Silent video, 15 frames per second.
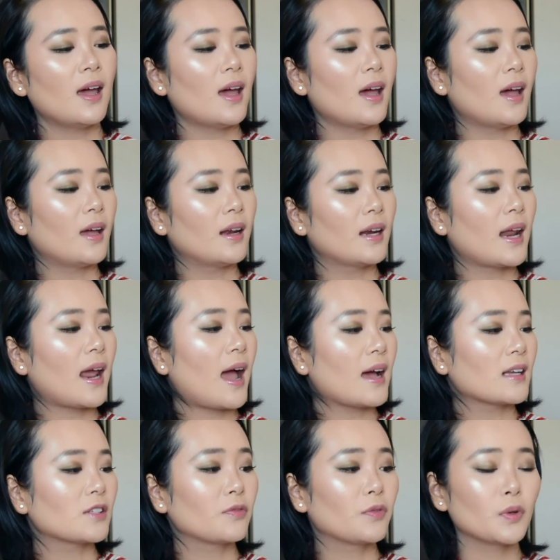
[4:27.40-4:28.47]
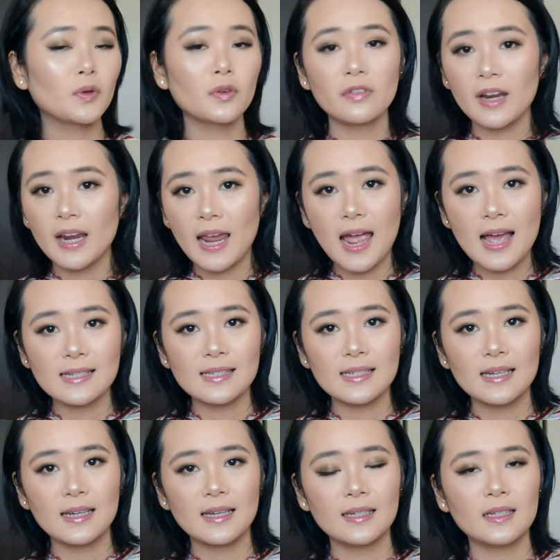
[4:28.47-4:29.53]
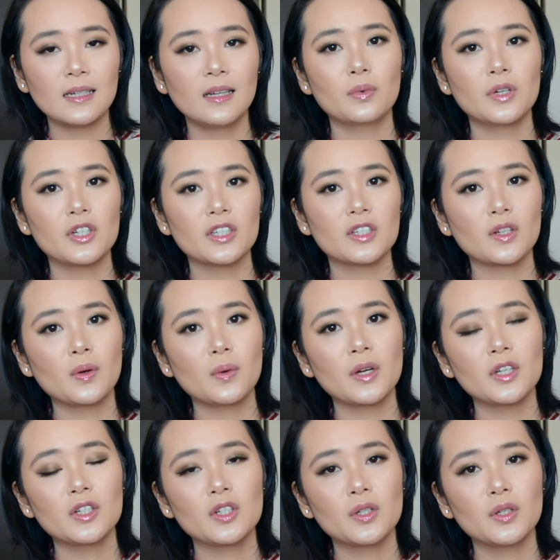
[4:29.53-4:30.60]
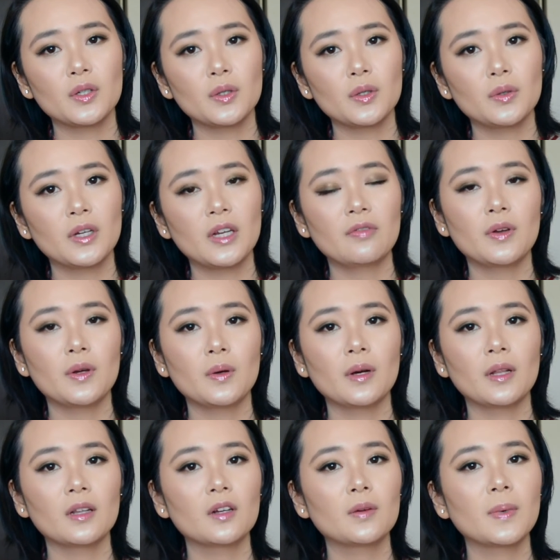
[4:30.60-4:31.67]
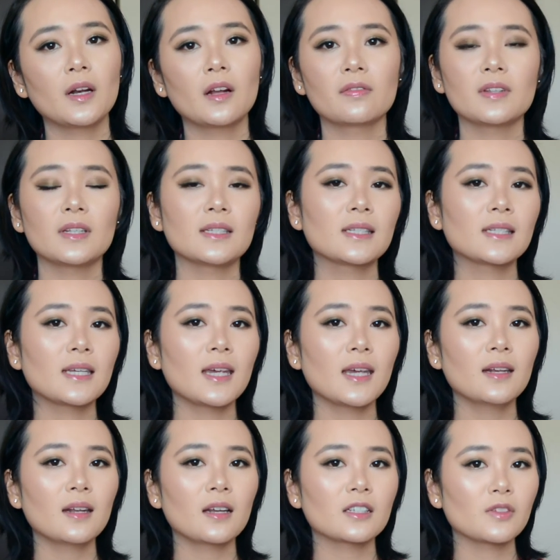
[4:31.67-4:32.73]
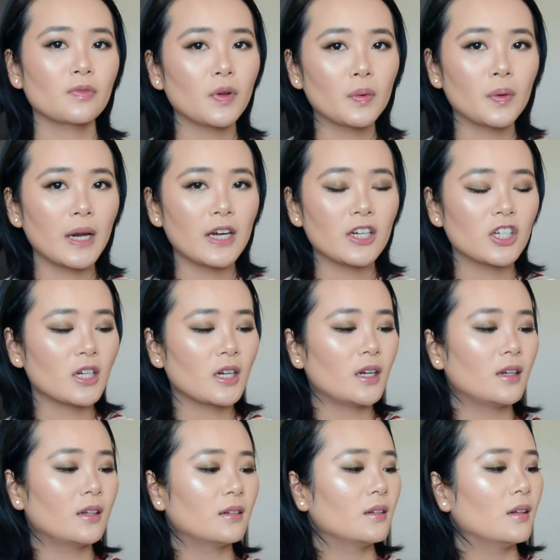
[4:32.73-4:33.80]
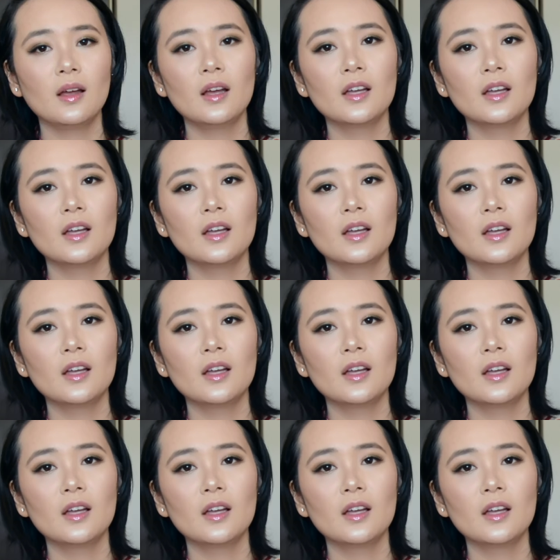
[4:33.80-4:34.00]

and it has fluvic acid which is going to give you a little bit of the skin exfoliation.